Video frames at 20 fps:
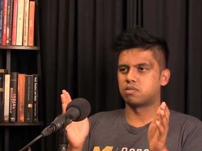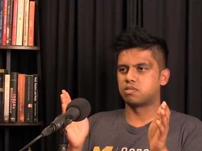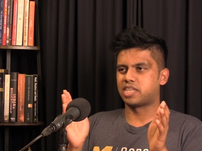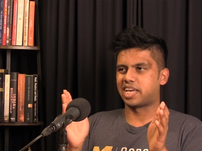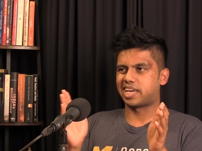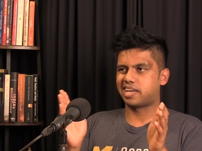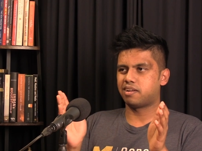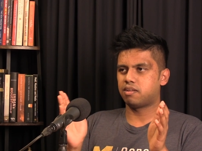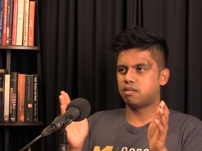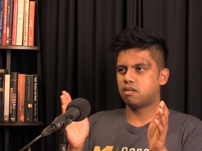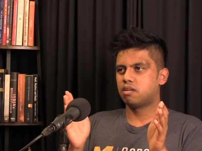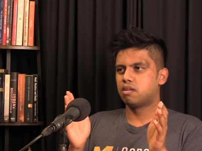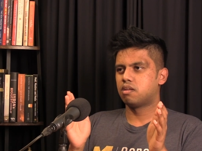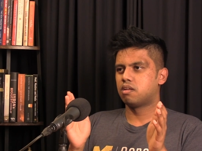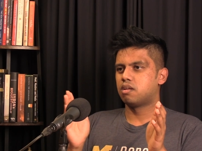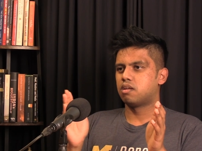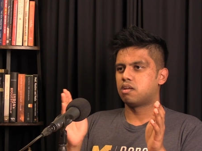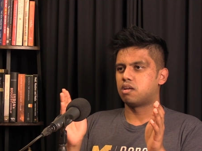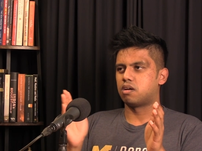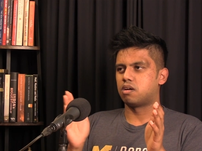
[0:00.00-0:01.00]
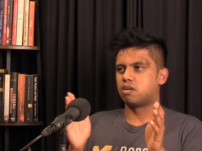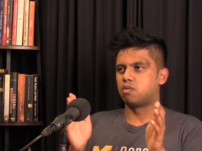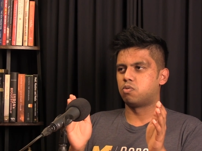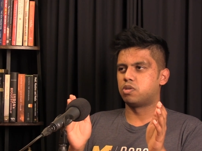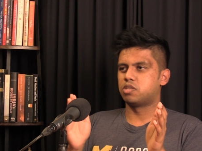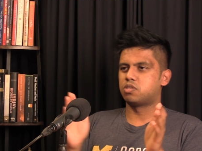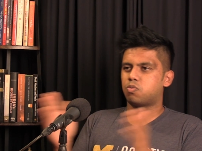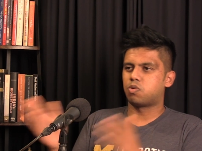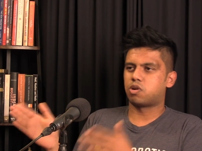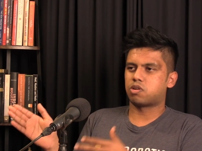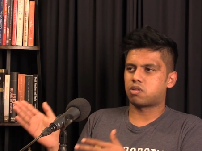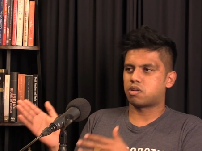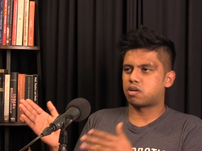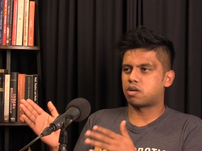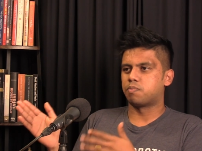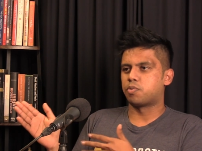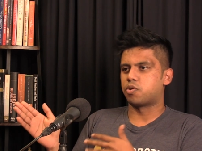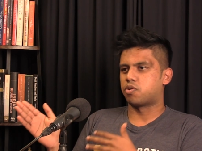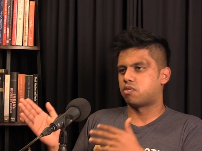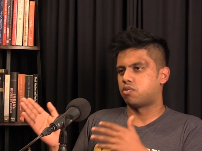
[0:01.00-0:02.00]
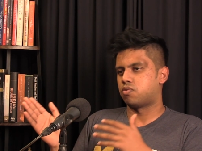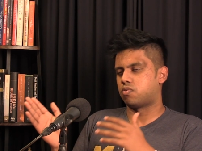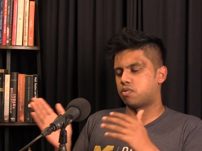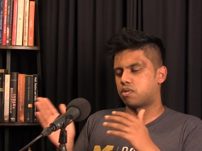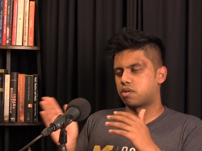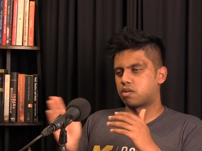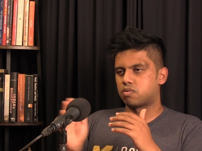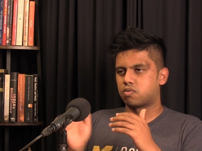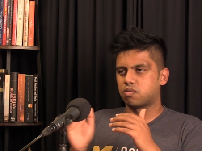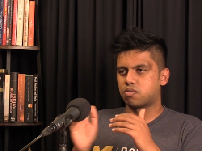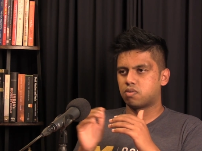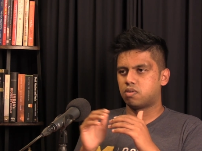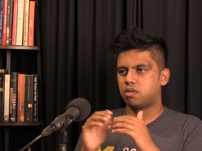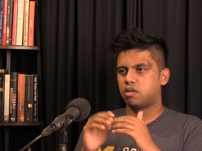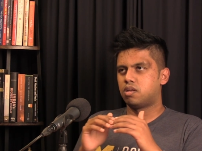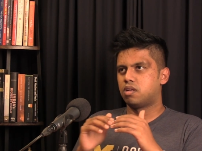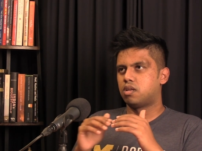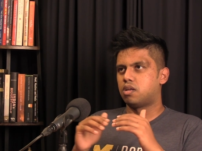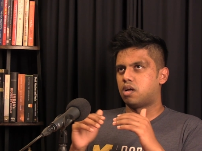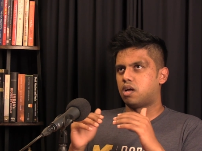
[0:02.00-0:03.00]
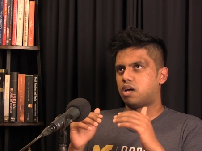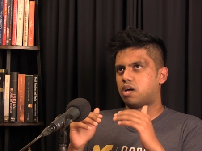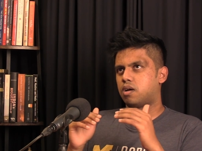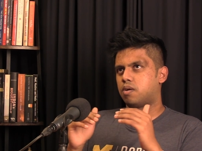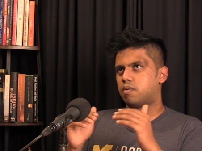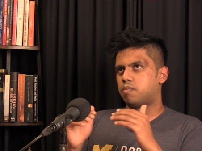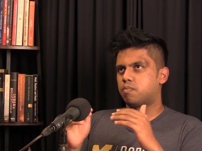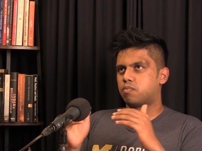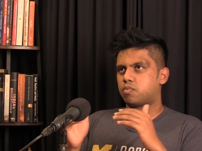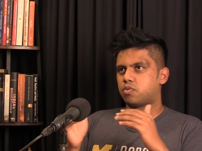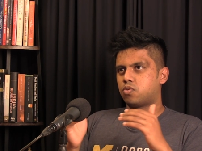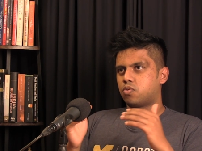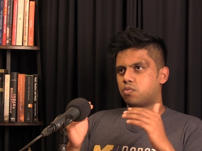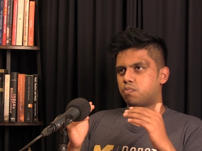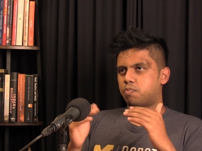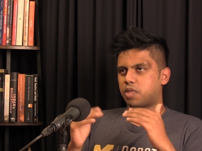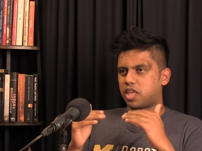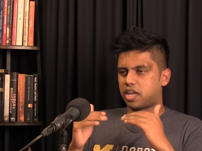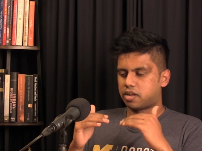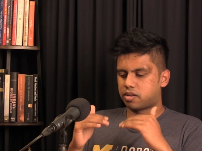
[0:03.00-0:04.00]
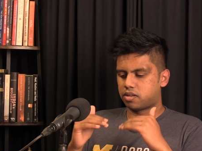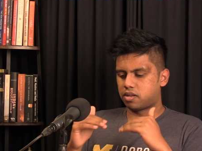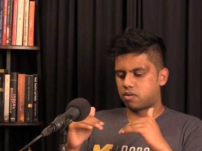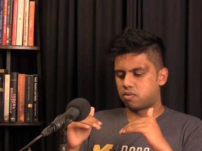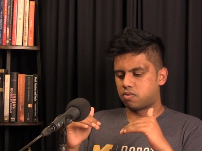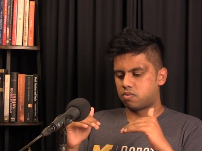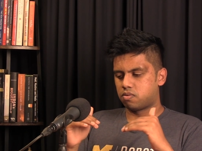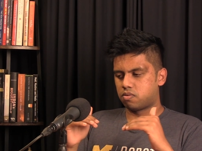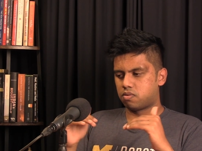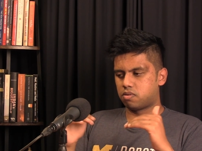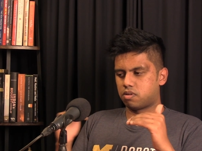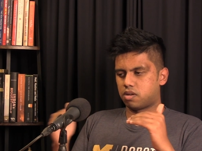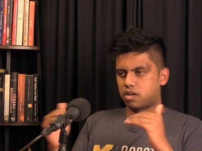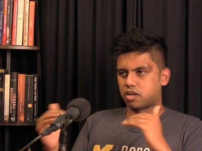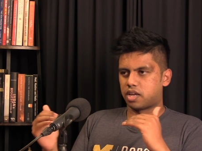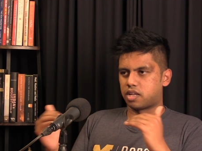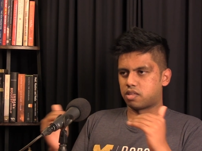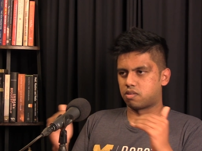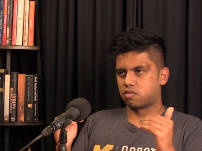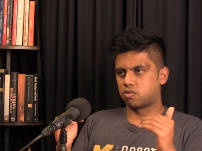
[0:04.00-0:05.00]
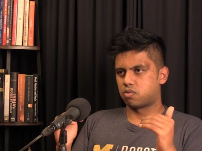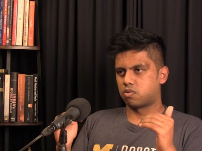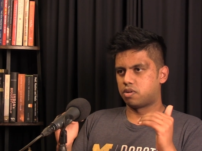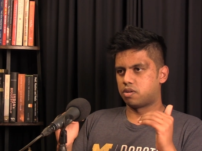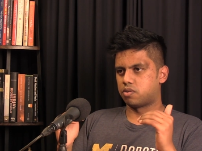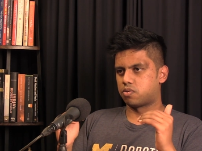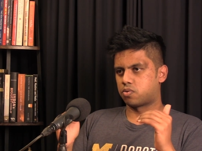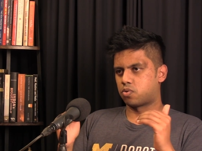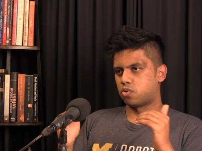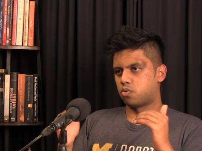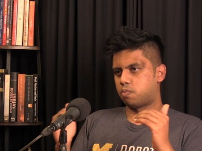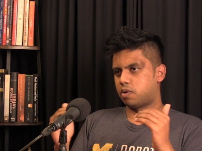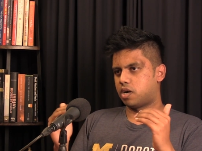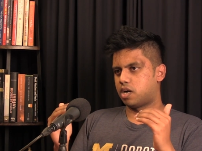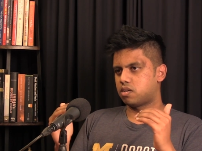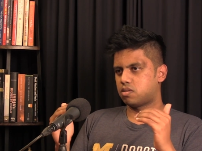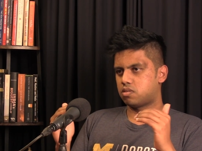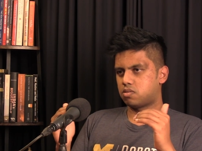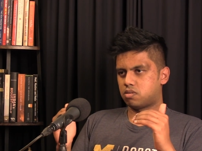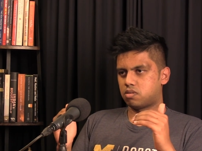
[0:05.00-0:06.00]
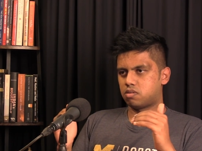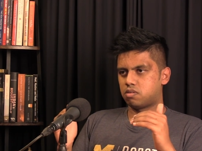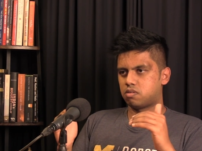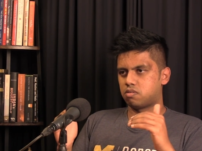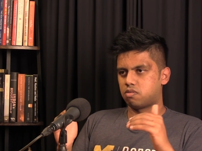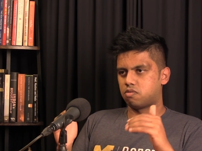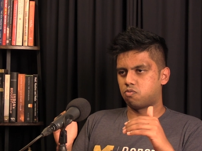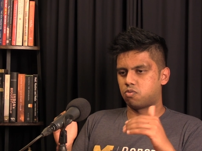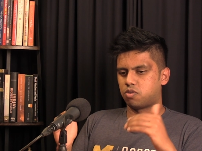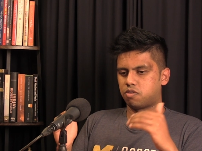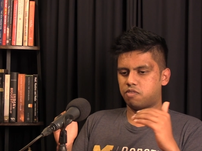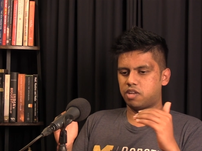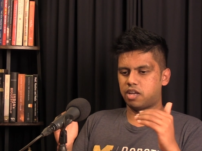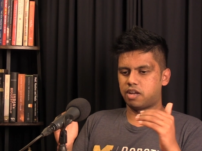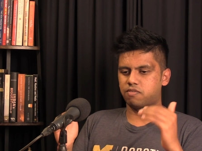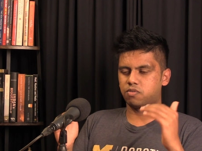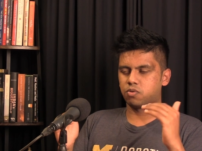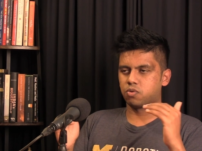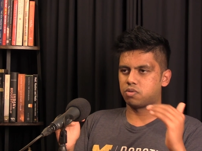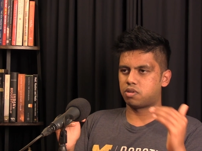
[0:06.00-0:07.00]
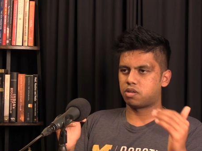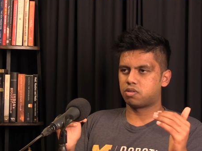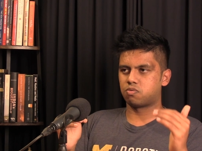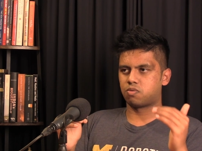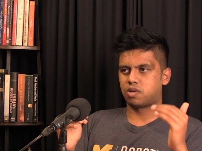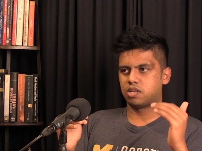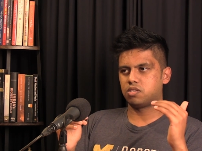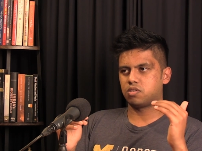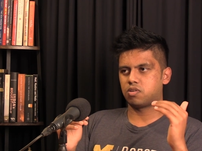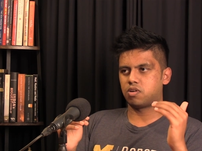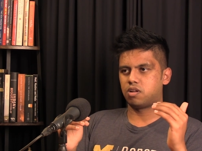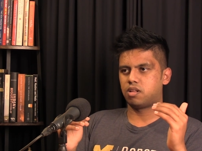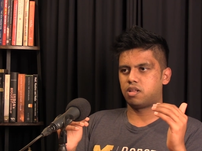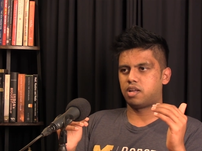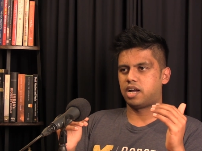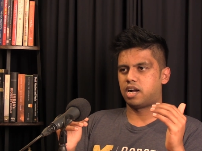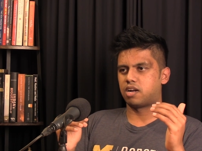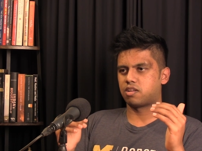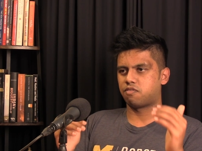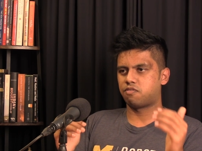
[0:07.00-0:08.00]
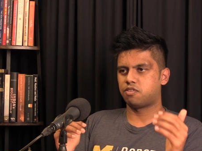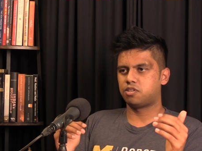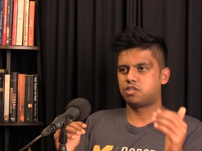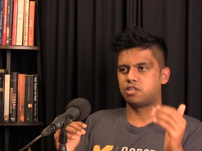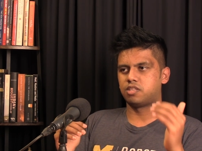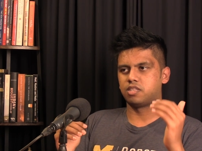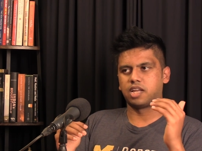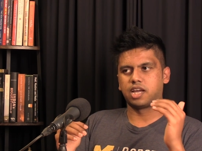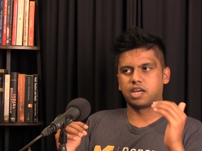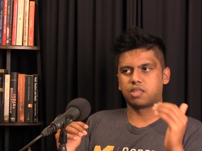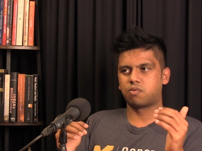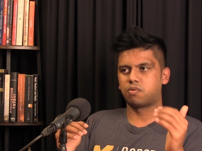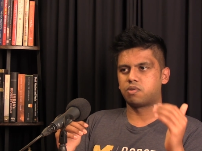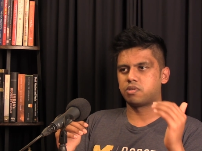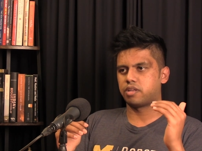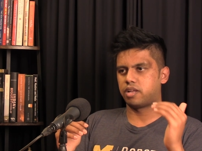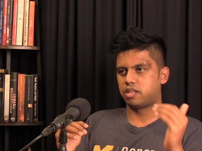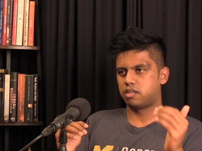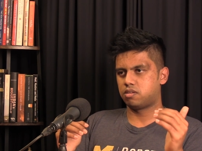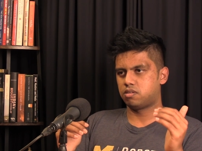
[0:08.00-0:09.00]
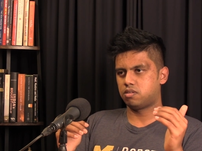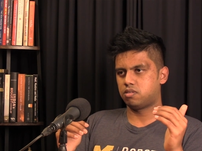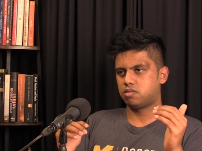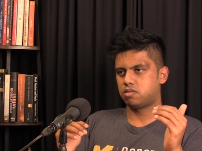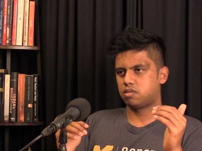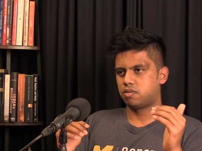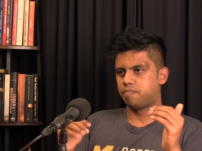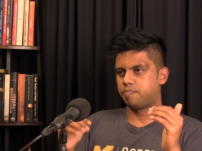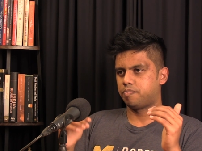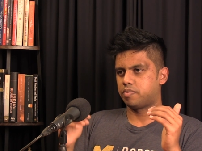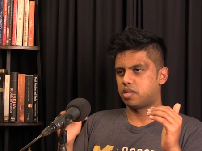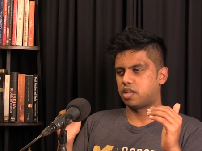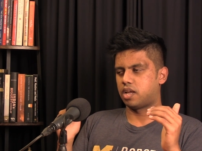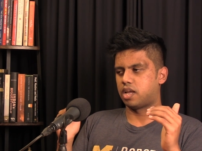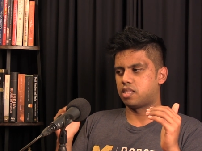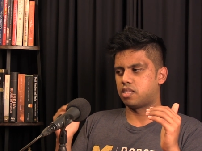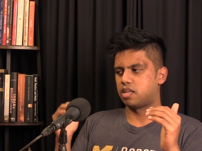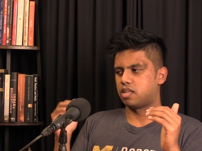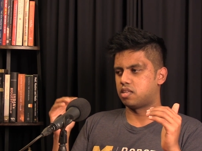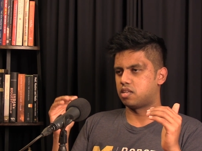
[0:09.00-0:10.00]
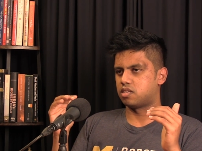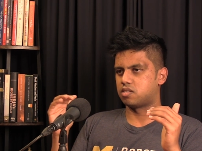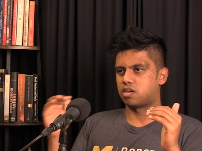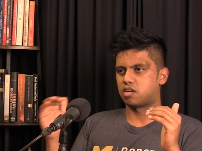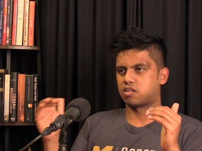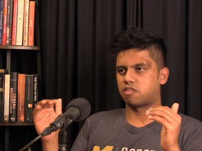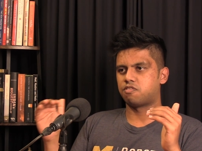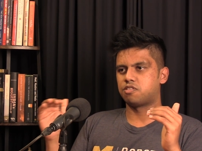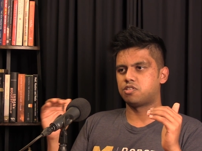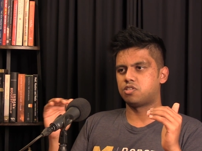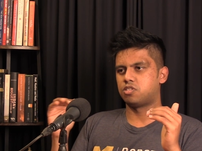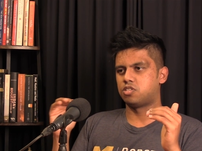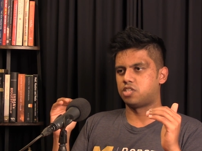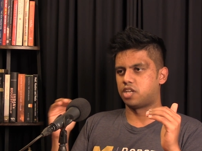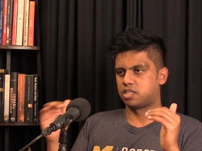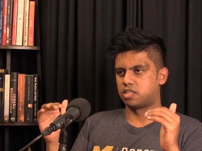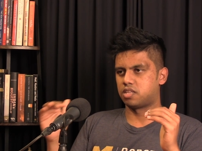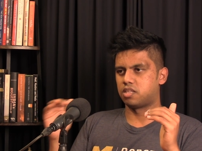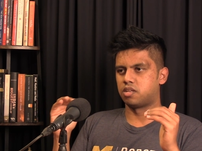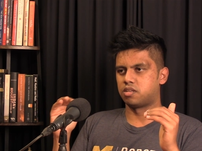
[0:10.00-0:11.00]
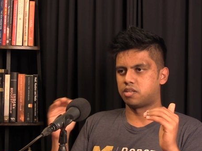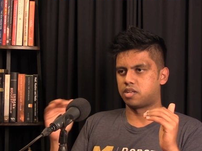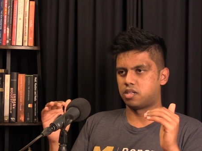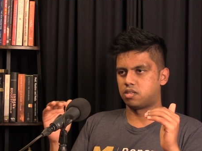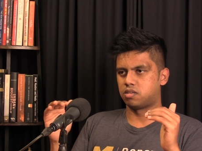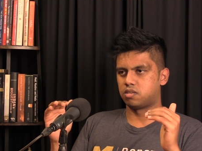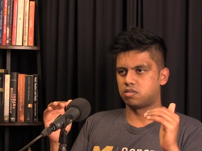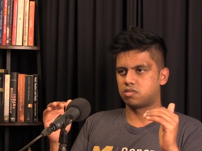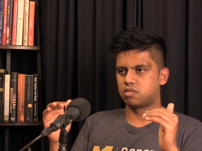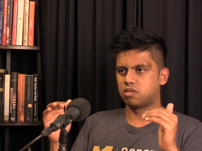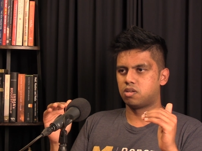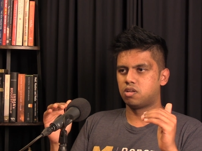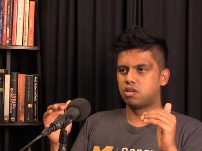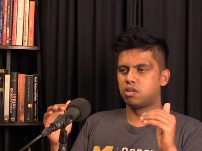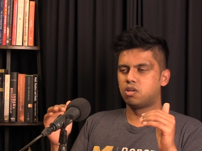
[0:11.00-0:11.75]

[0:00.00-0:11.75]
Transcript: a second, which is what the computer is doing. So to break it down again into 2 parts, where we have 2 things. One's called artificial narrow intelligence, and then there's artificial general intelligence.